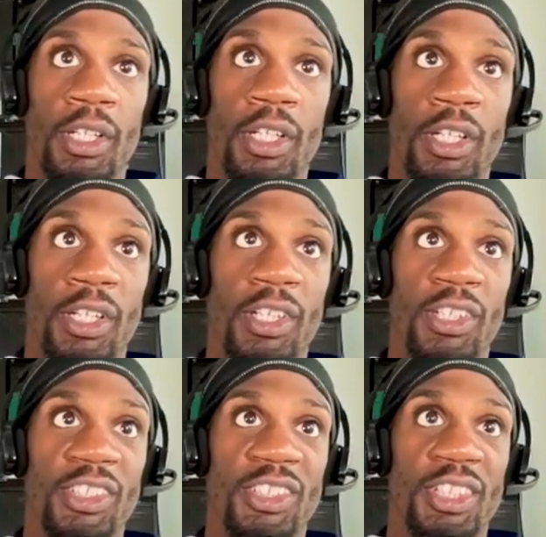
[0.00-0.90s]

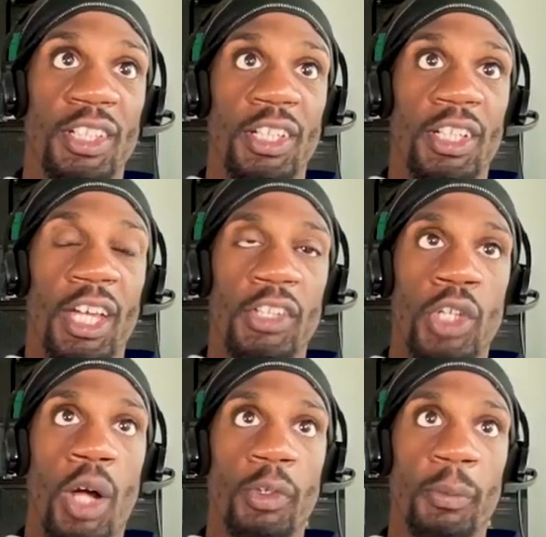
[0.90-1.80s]
is as
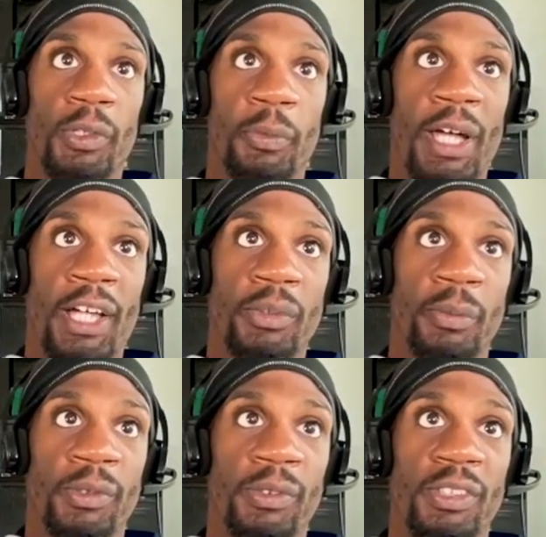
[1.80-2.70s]
comfortable as
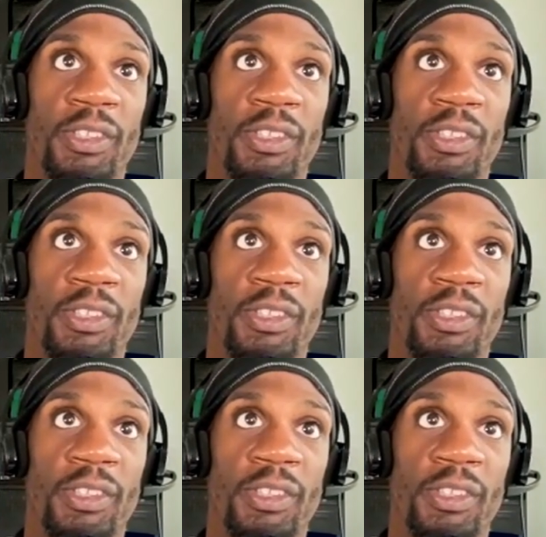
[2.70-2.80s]
possible.